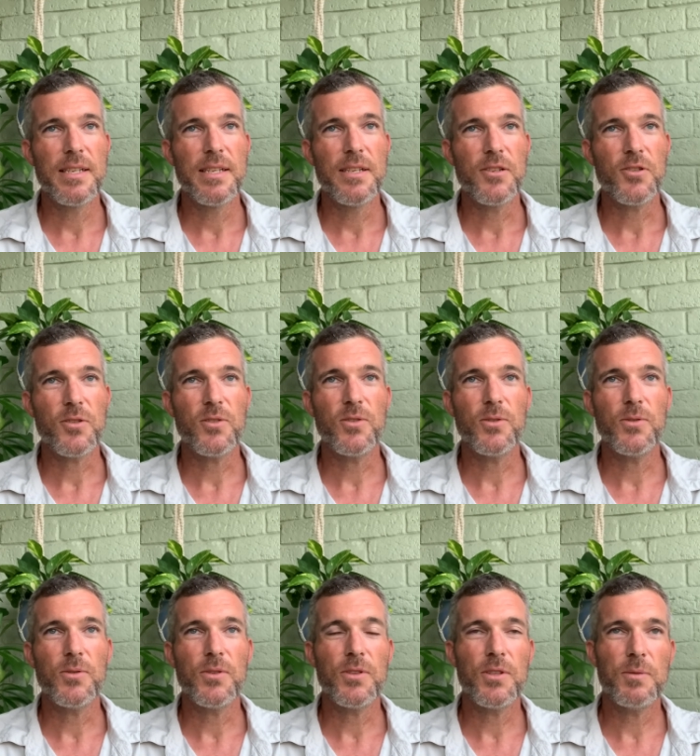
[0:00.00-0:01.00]

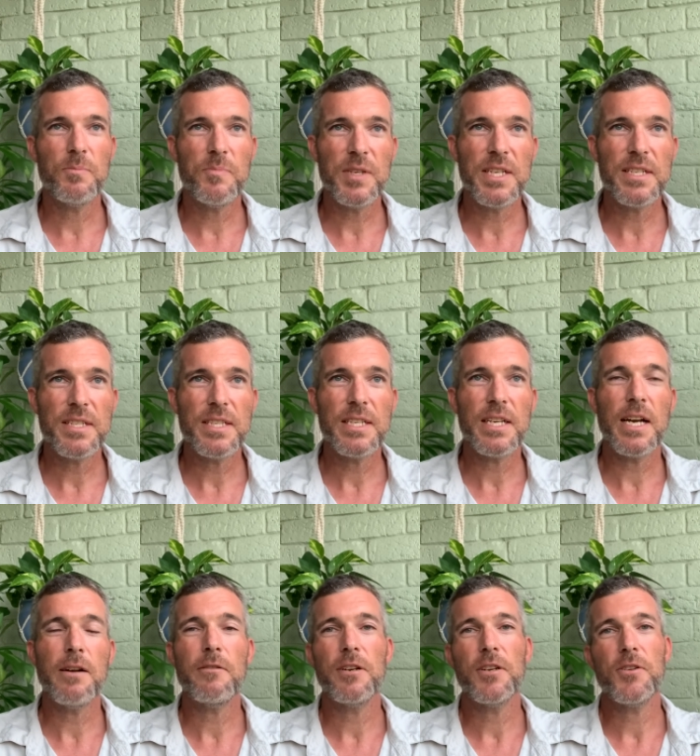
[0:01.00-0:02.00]
So the biggest thing
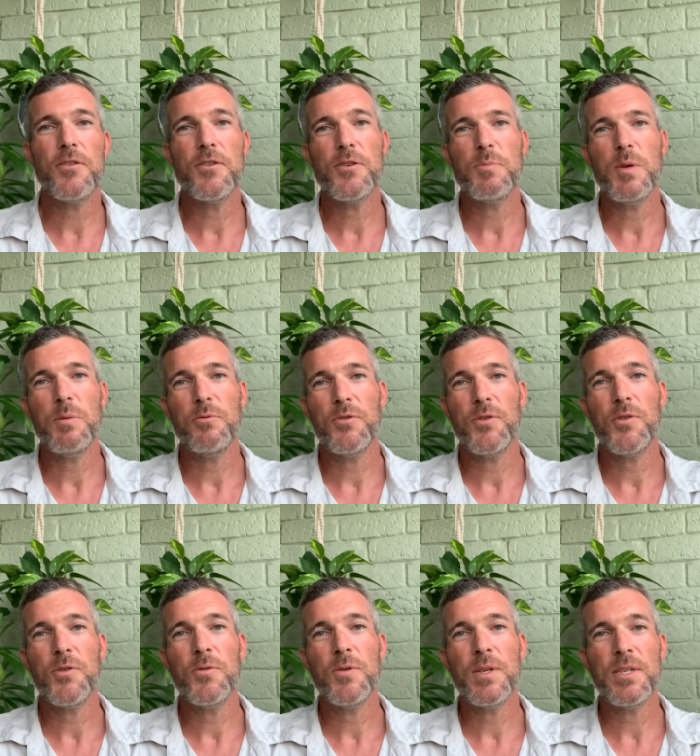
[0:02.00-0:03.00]
I would encourage people to
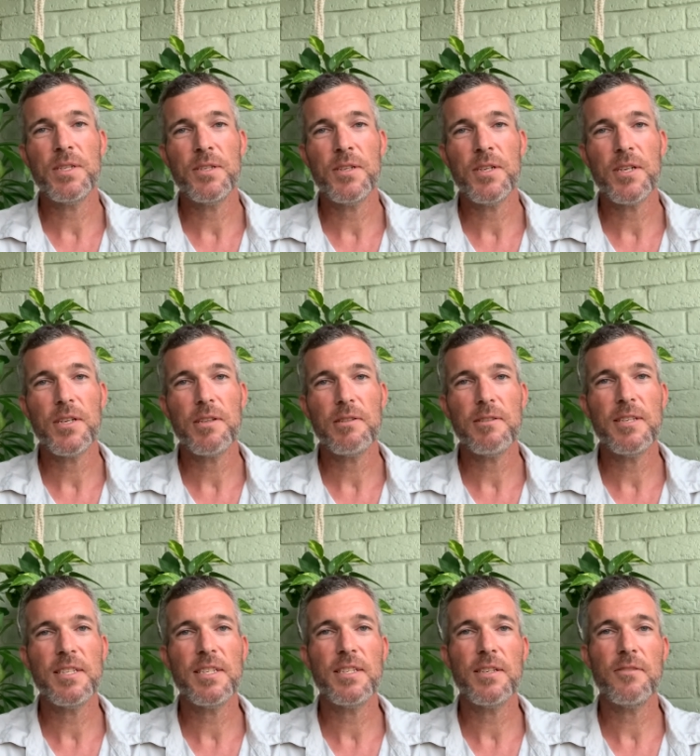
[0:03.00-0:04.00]
do is not
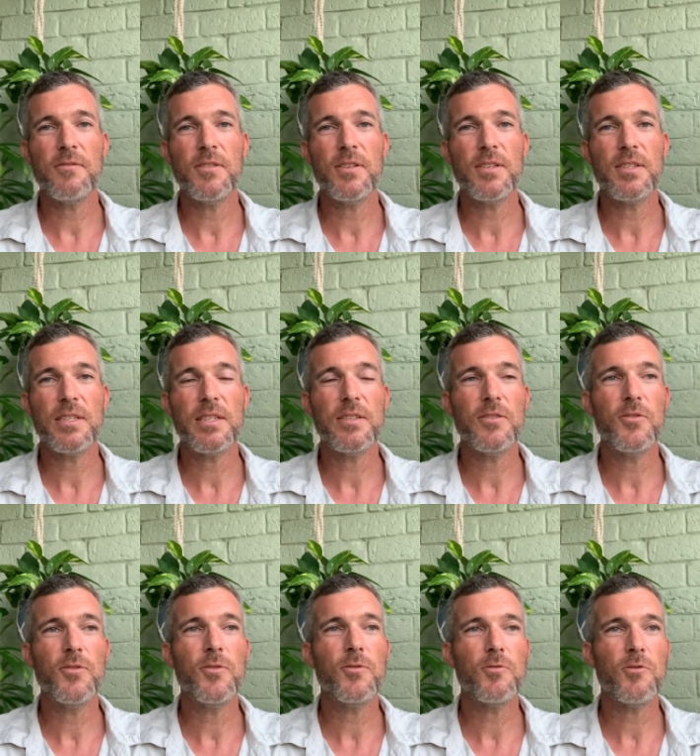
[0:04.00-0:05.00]
listen to this and,
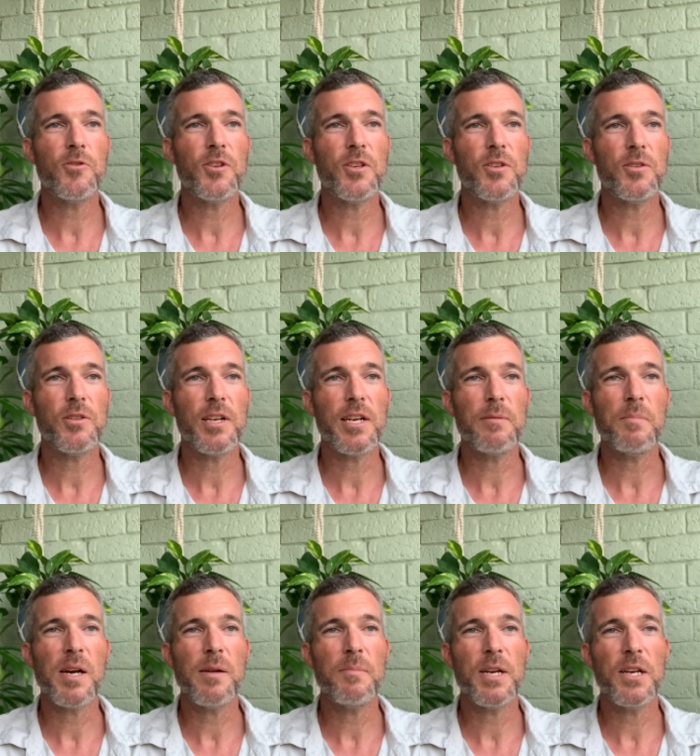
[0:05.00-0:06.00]
look at like
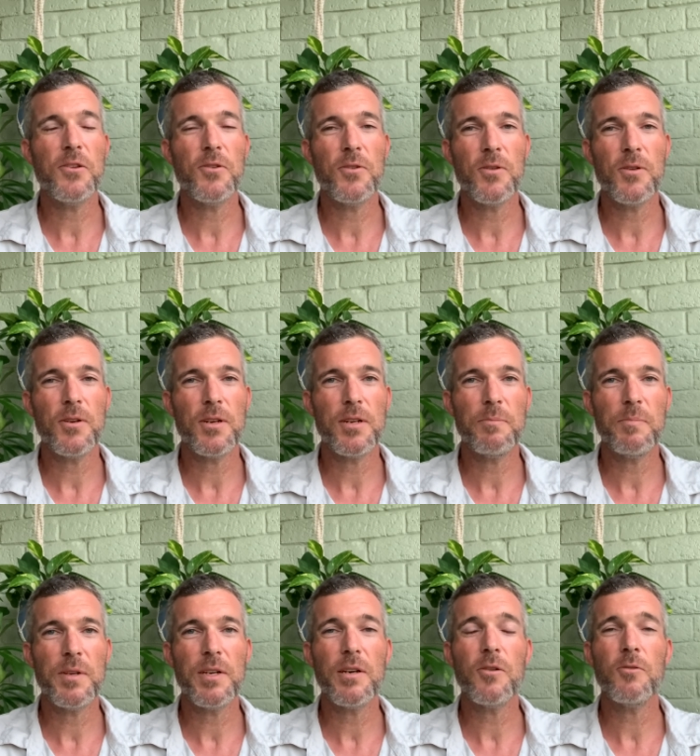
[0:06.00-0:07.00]
my backyard and
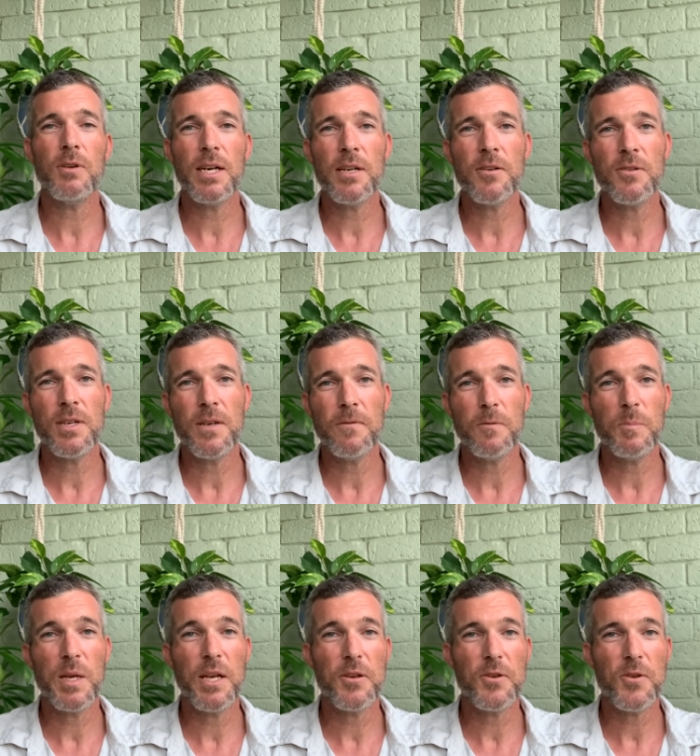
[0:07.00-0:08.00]
be like, "Oh, I don't have a
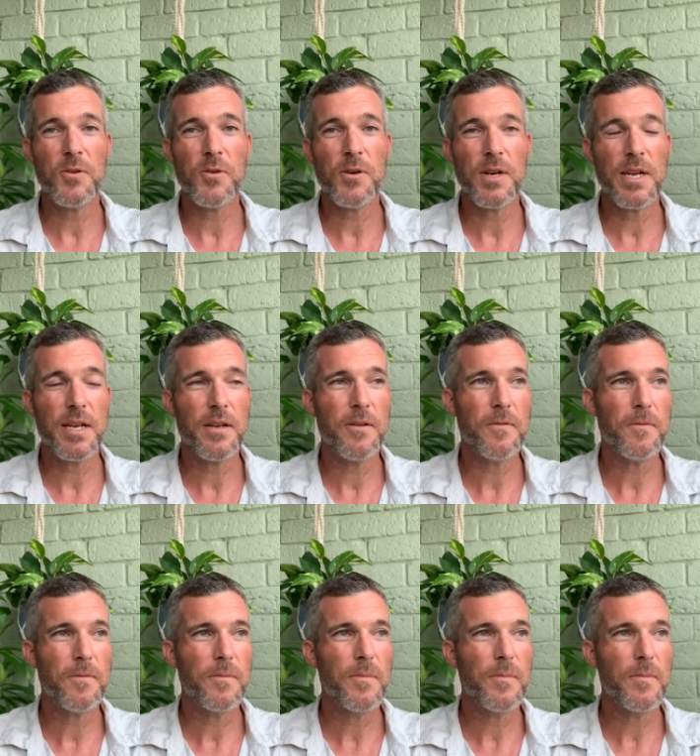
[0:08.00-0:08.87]
backyard. I have,